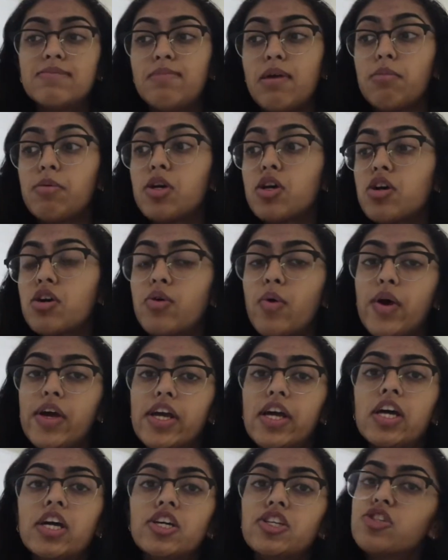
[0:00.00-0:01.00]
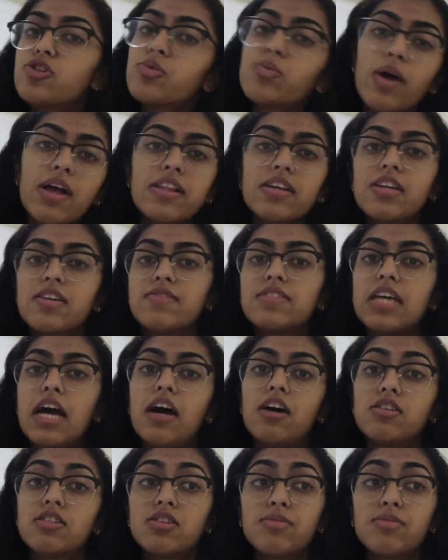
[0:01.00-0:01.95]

maybe you're going to a relative's house,